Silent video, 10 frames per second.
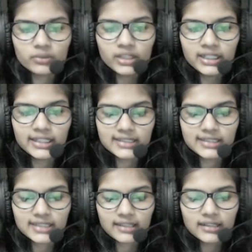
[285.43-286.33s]
Okay, click
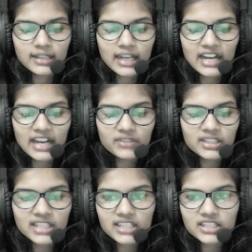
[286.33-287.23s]
is done. After
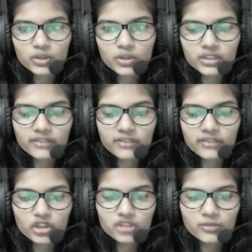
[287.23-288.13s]
this I just want the
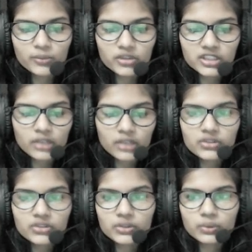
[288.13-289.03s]
font to be put it
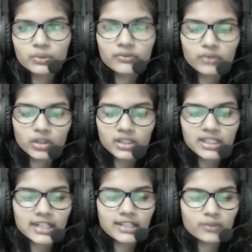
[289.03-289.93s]
out. So
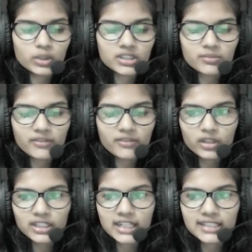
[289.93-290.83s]
font, and what is my
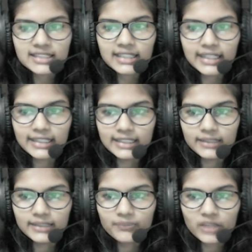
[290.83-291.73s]
font? That is
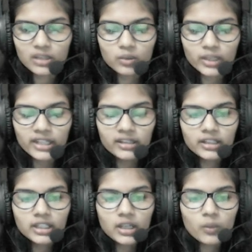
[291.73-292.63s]
Arial. Okay,
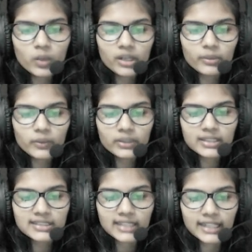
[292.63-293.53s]
what about
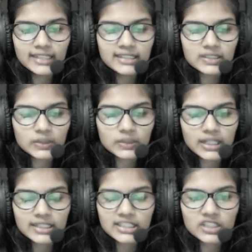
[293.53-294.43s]
the size? So
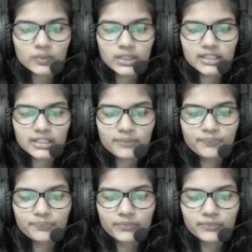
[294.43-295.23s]
that is 20.